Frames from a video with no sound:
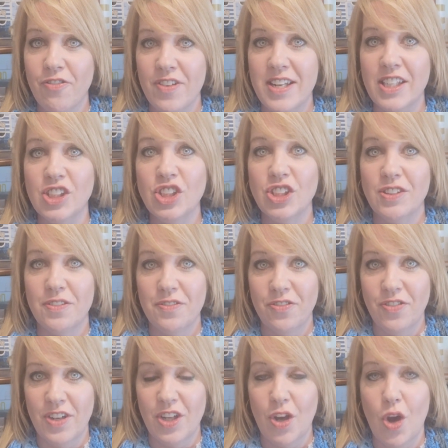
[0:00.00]
finished
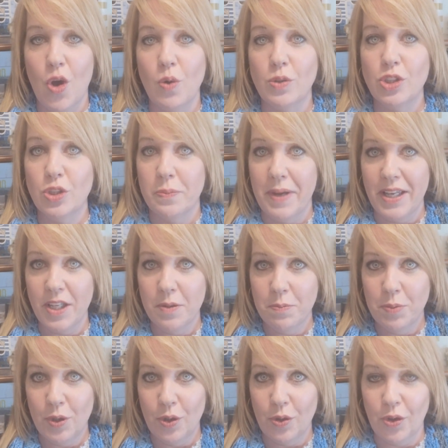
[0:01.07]
video to my
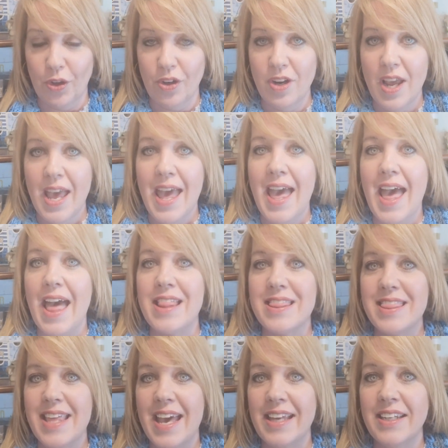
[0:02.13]
computer,
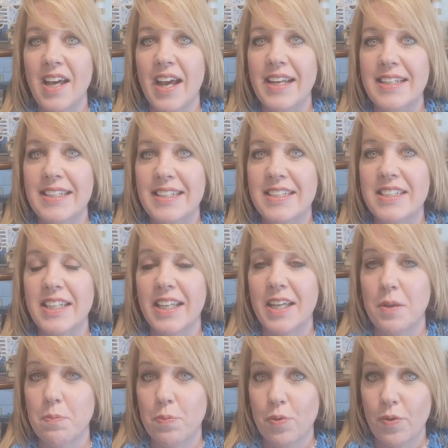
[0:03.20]
and then I need to
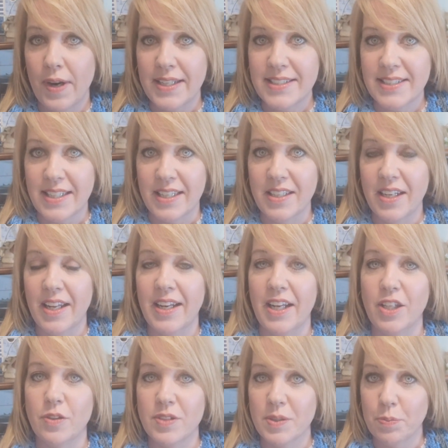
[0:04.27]
compress it, and I
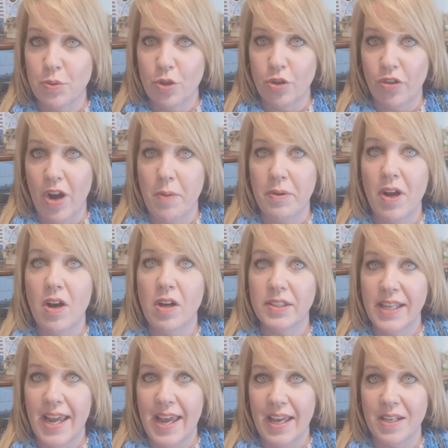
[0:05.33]
use a program called
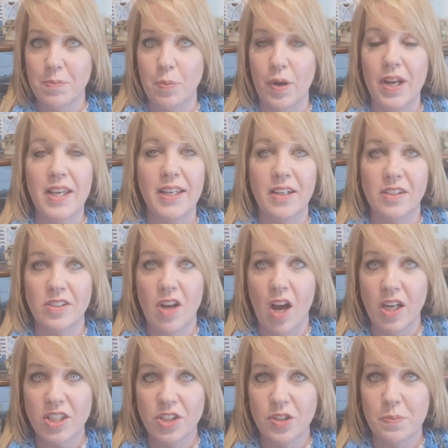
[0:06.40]
Handbrake, and I'll
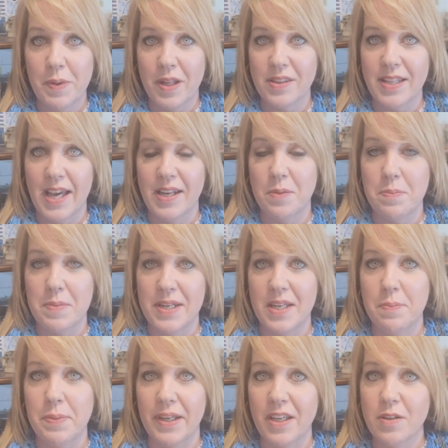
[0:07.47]
talk to you about that in a
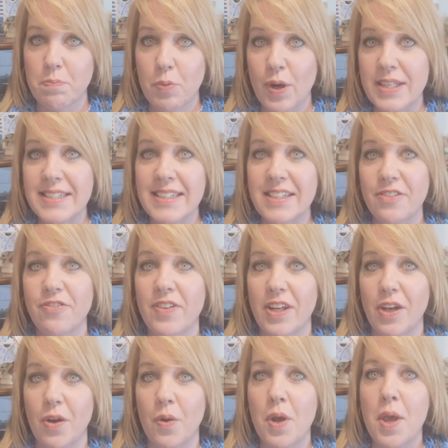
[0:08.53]
minute. But compressing the
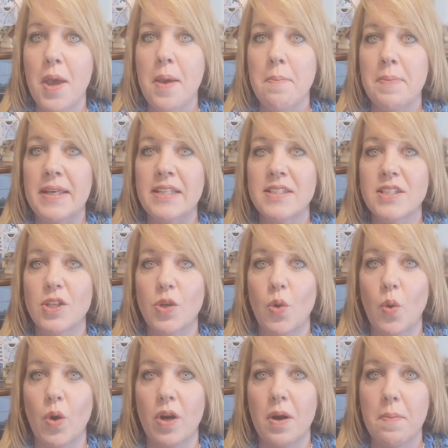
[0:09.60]
video means
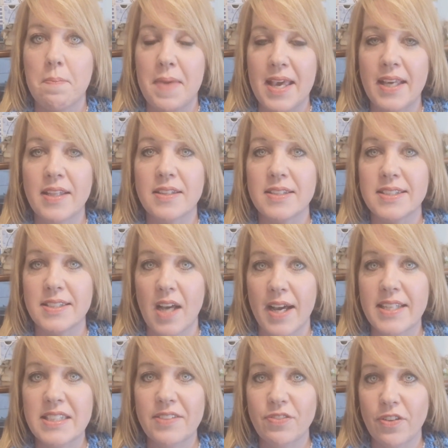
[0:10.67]
you're making the
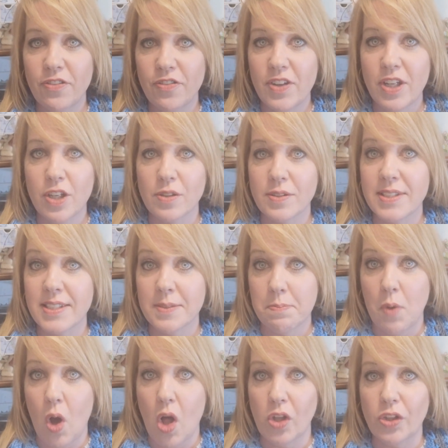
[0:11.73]
size of your video
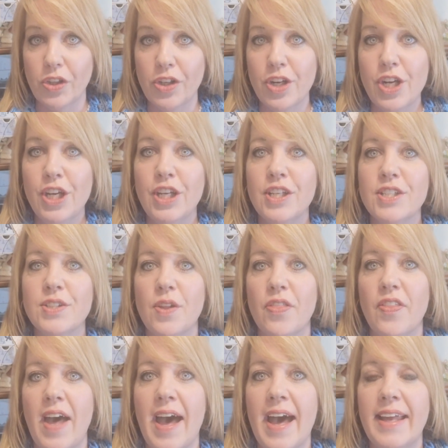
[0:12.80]
smaller so
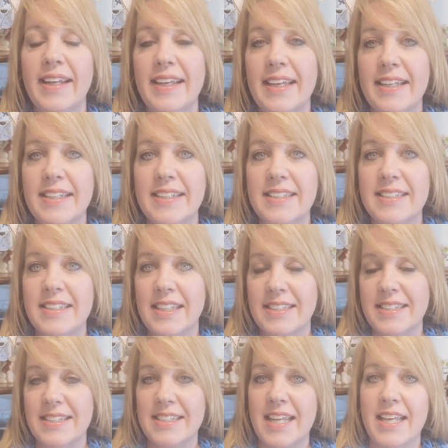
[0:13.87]
that it
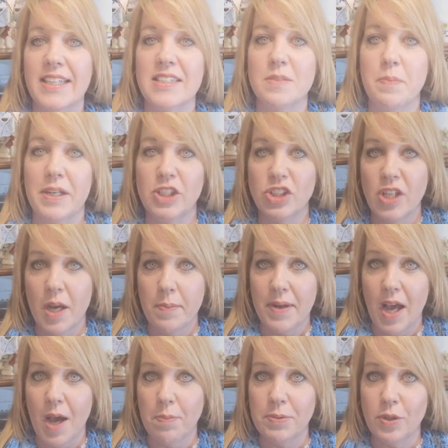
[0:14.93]
doesn't take as much time to
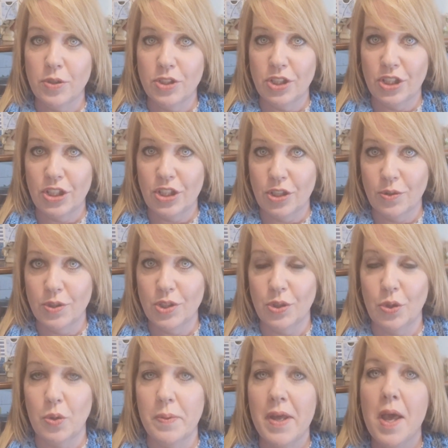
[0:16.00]
upload to
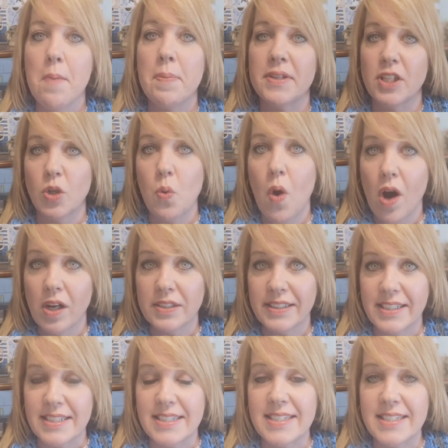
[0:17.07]
YouTube, but the
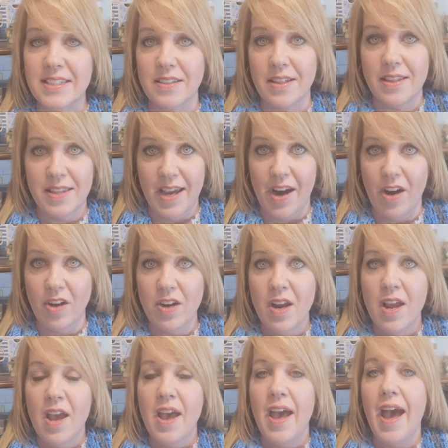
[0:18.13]
quality is still there.
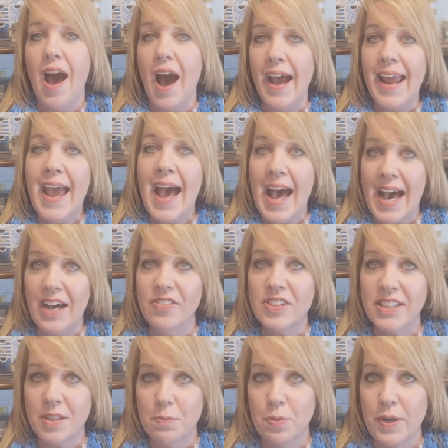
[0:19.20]
I have
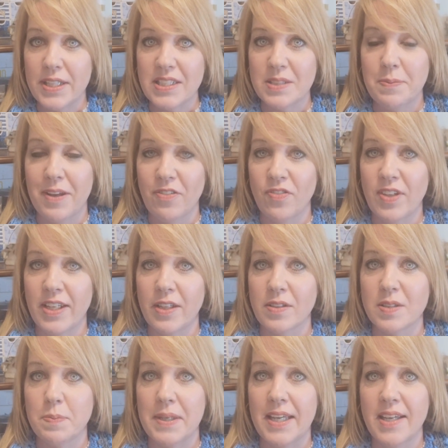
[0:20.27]
to compress my
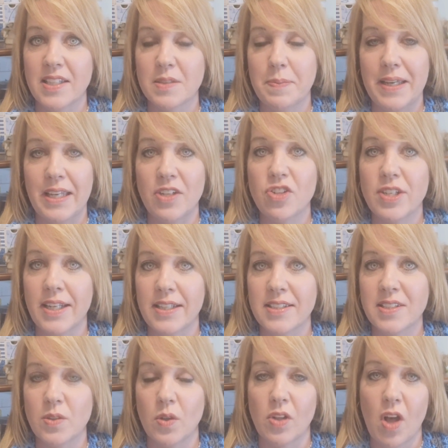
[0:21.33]
videos because my internet
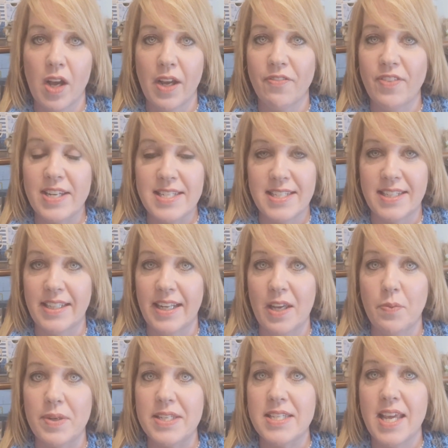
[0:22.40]
is so long. If I didn't,
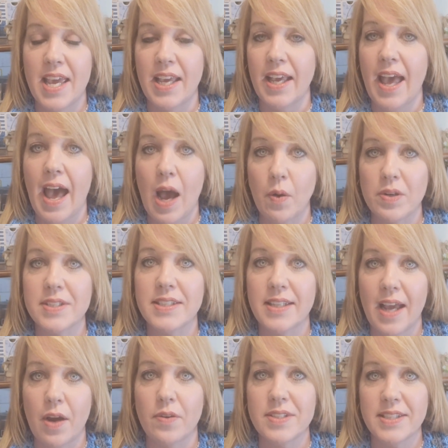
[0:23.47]
it would take hours and
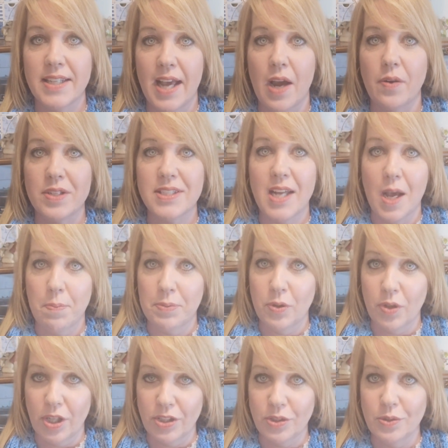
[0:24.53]
hours and hours to
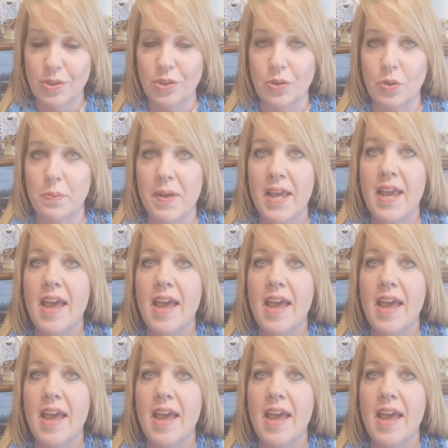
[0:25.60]
upload on YouTube.